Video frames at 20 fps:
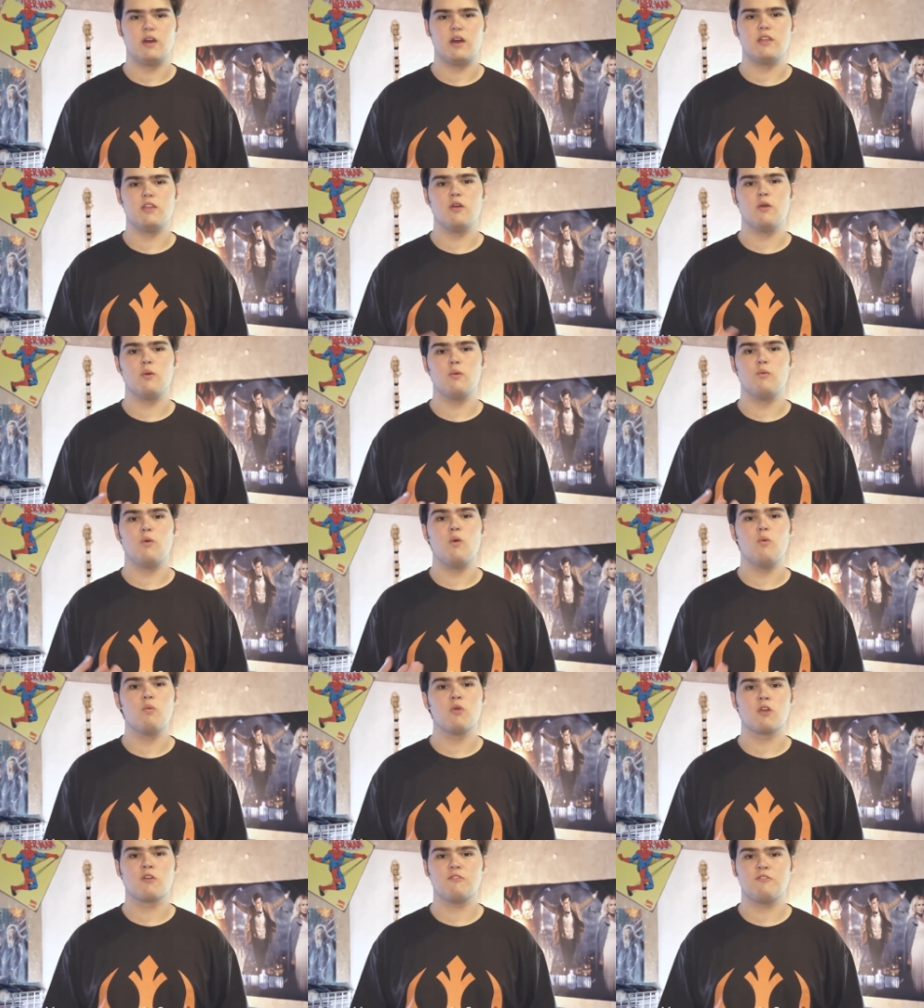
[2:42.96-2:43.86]
I know it
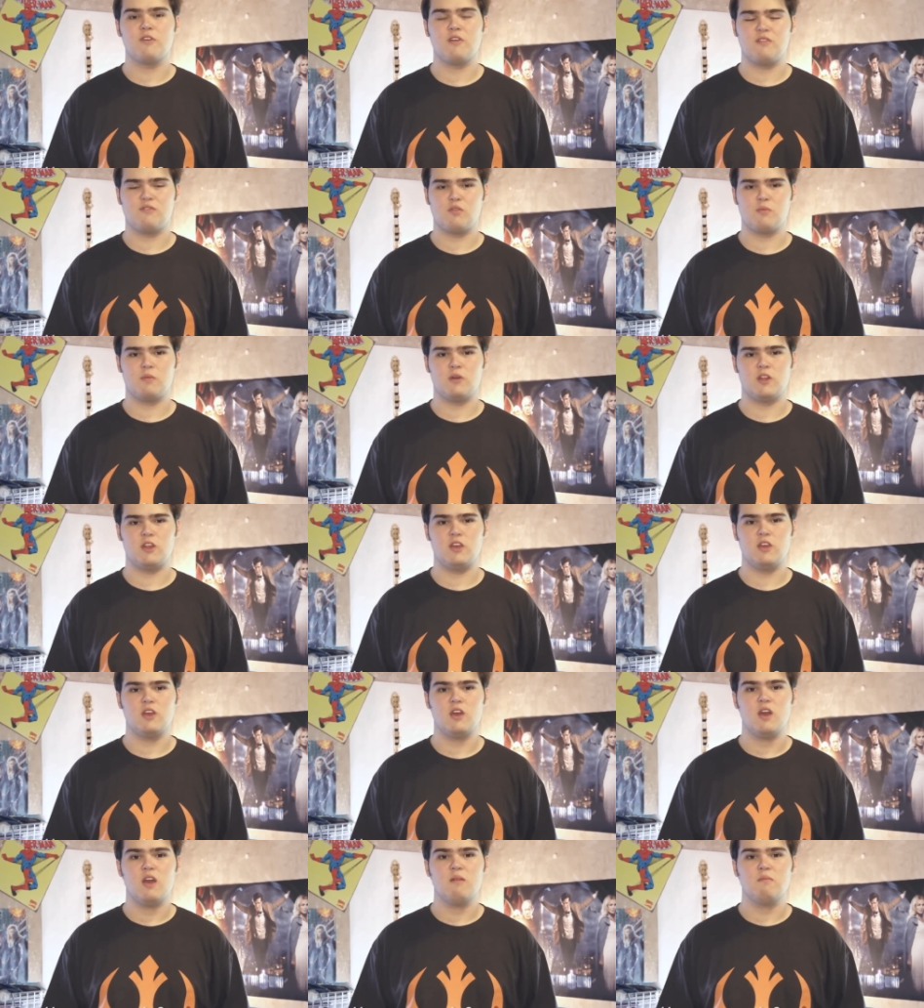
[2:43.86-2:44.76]
won't work for
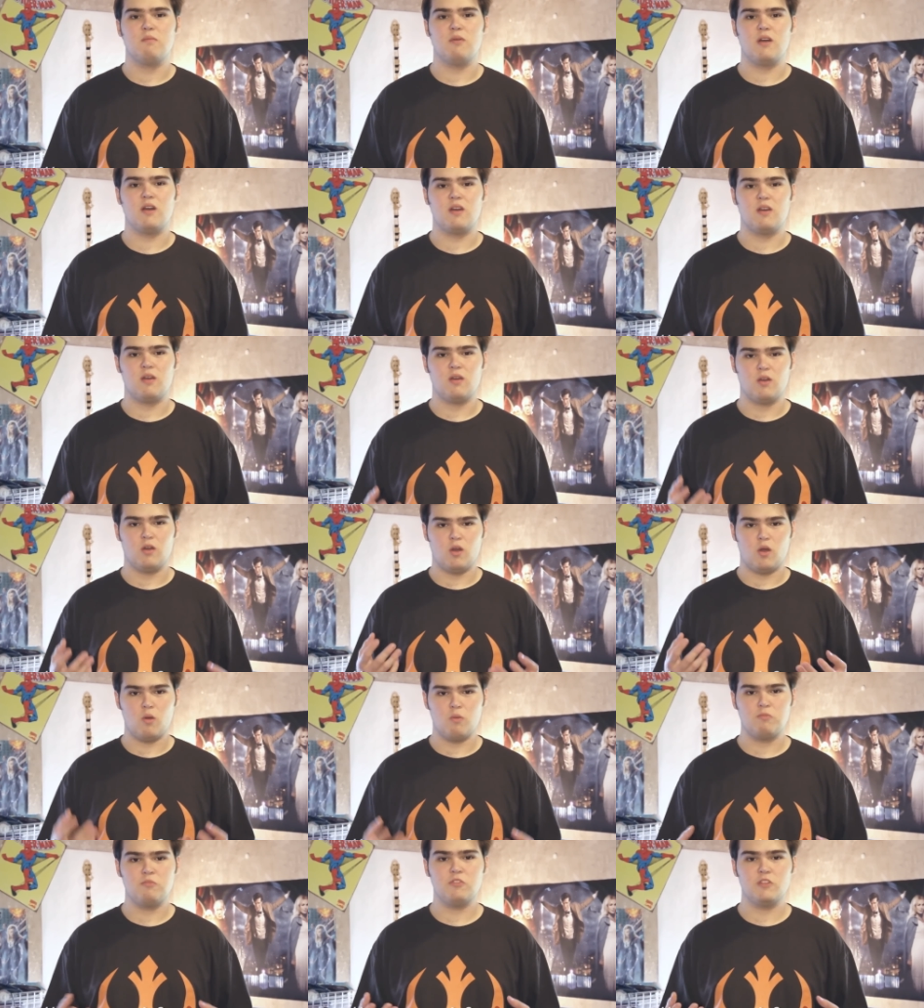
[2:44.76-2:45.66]
everybody, but
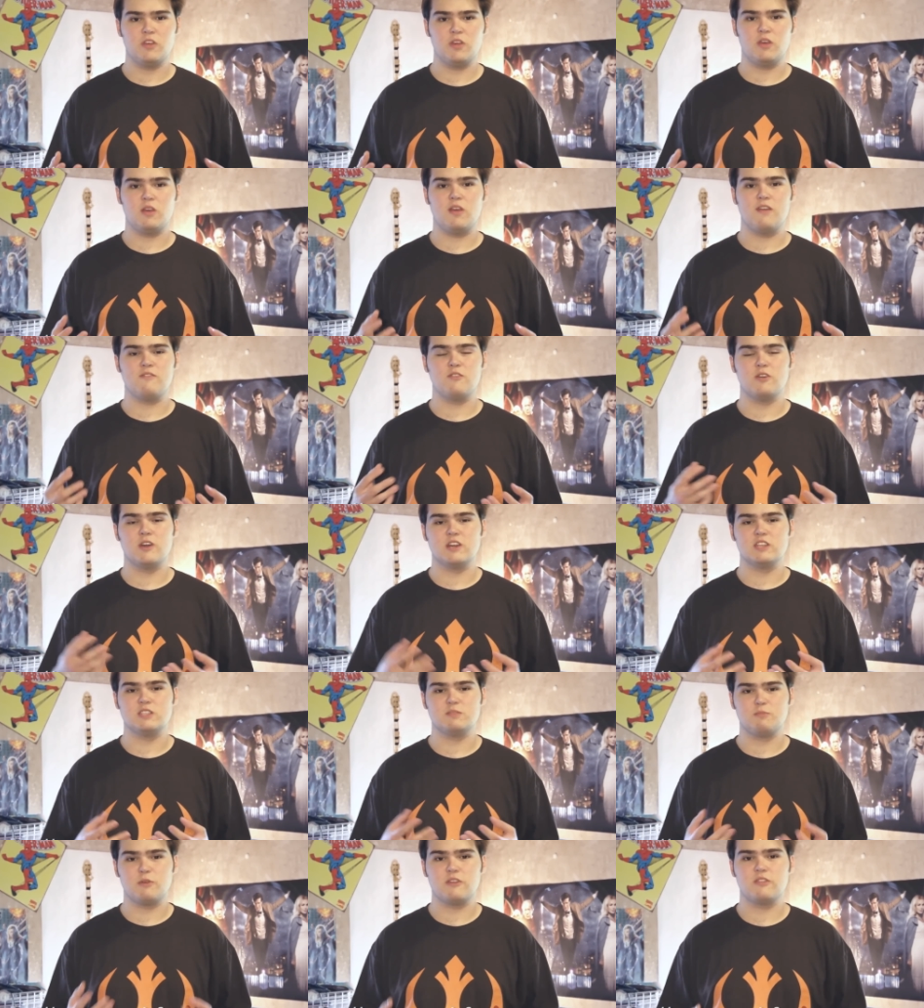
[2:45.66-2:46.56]
hopefully if you
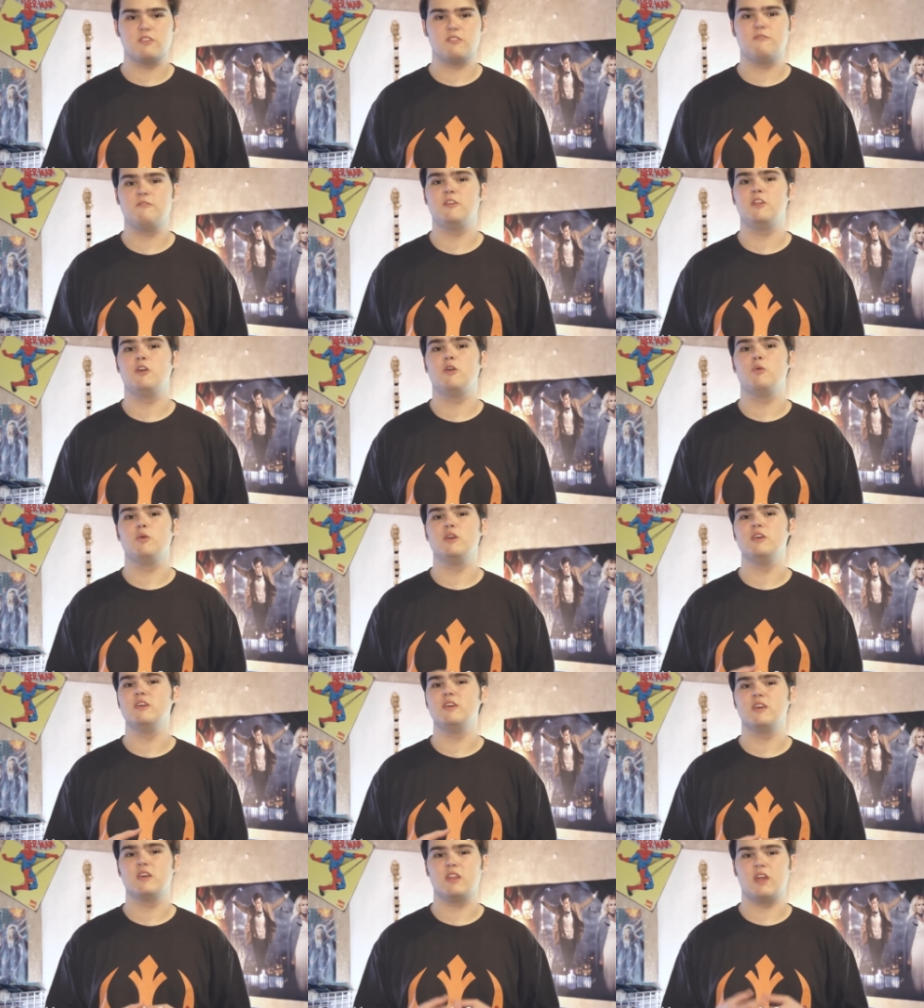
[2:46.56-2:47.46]
guys spread this video, we
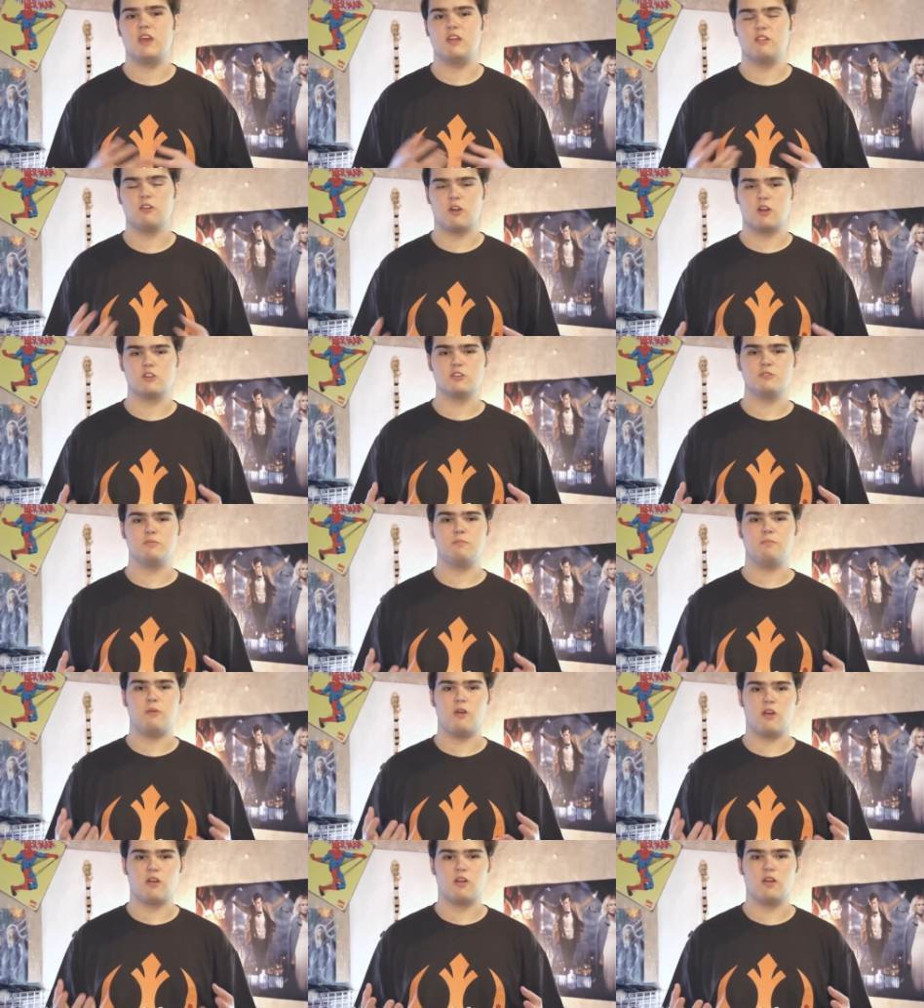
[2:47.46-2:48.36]
can get a large
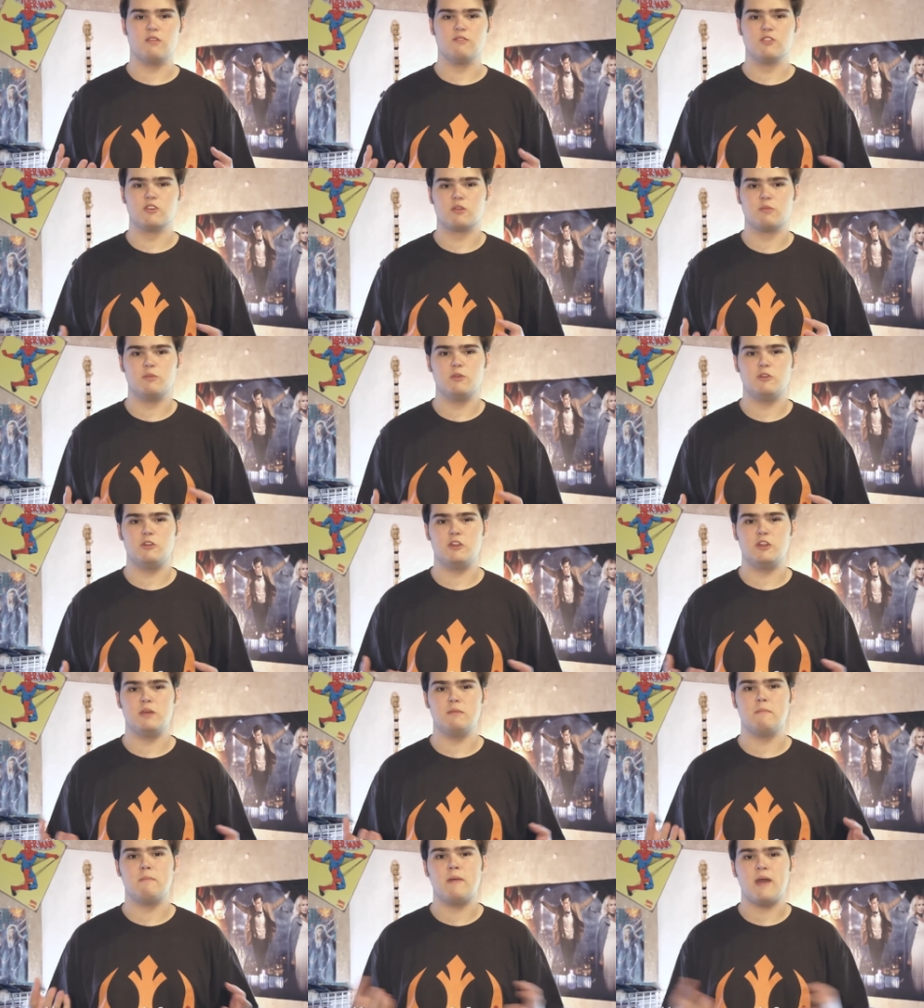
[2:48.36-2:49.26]
part of the
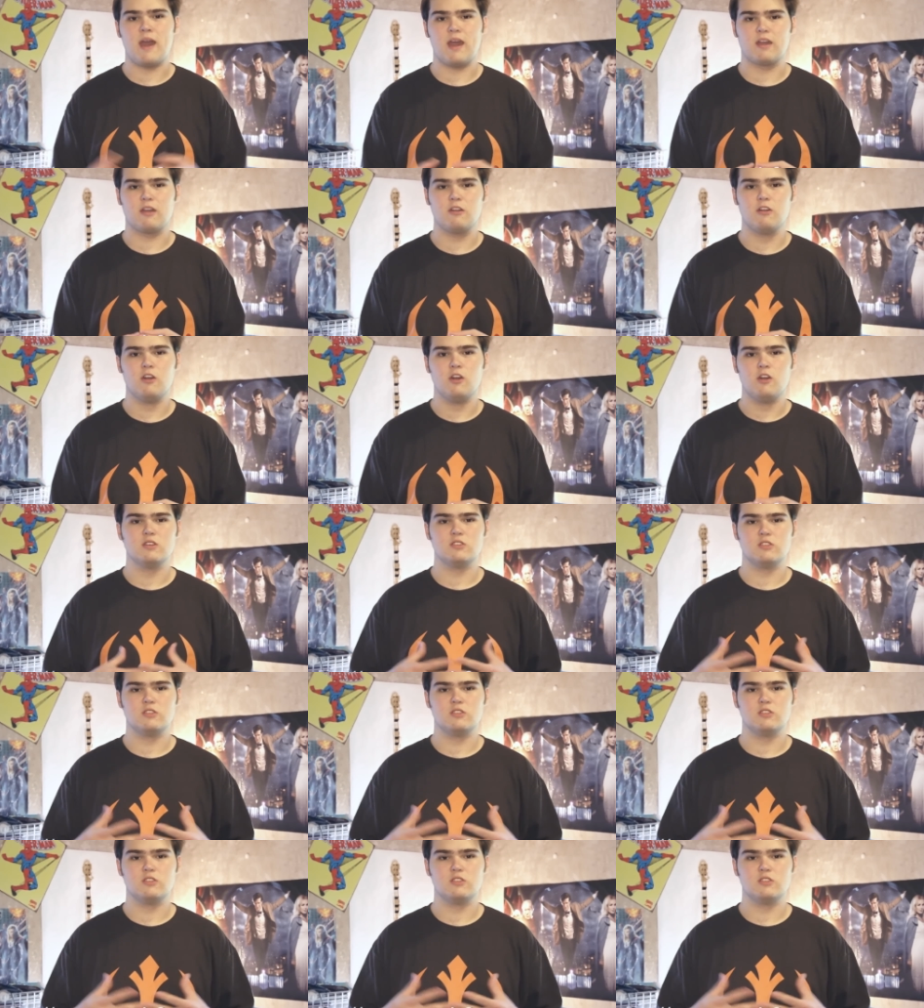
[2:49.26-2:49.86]
community back.